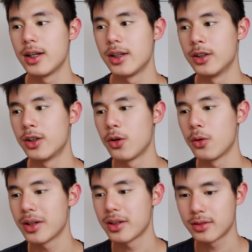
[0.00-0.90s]
You
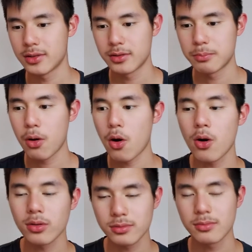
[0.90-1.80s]
know,
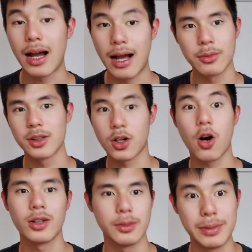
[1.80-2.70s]
Paul, I'm gonna
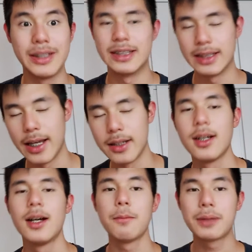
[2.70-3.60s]
call him PTA.
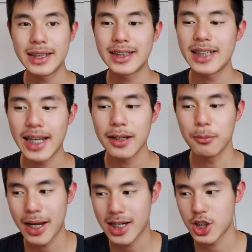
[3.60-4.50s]
PTA
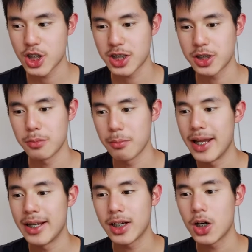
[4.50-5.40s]
manages to
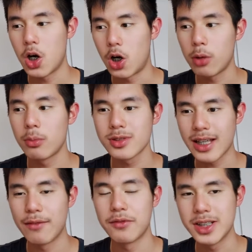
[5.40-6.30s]
make almost
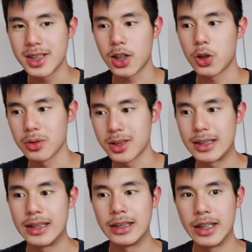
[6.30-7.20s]
every single
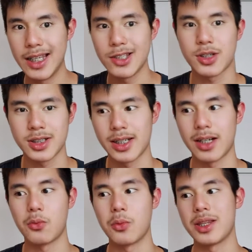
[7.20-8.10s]
scene
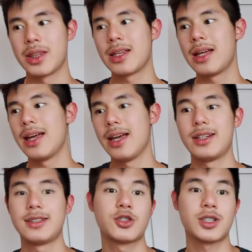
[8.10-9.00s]
interesting with an
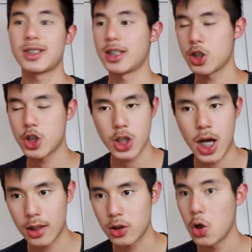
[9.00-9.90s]
interesting
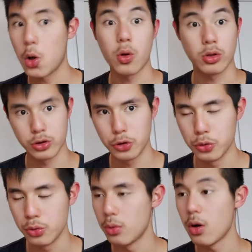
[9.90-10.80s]
shot or
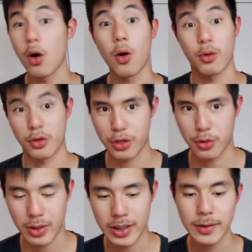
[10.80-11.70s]
two or
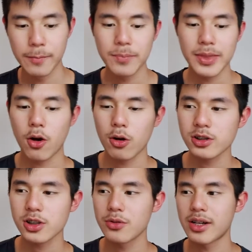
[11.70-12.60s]
three.
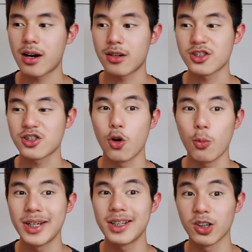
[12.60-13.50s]
Also, there are so
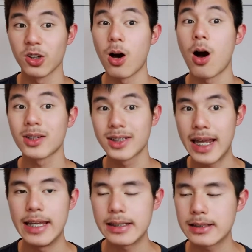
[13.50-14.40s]
many long
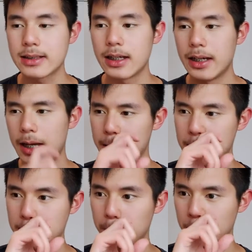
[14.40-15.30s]
takes in
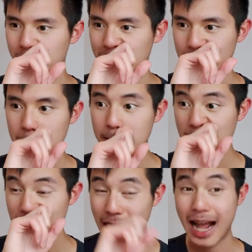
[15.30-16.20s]
this movie
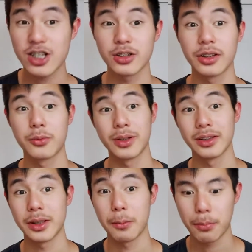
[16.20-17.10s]
that are actually
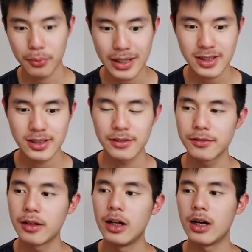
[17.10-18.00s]
really impressive.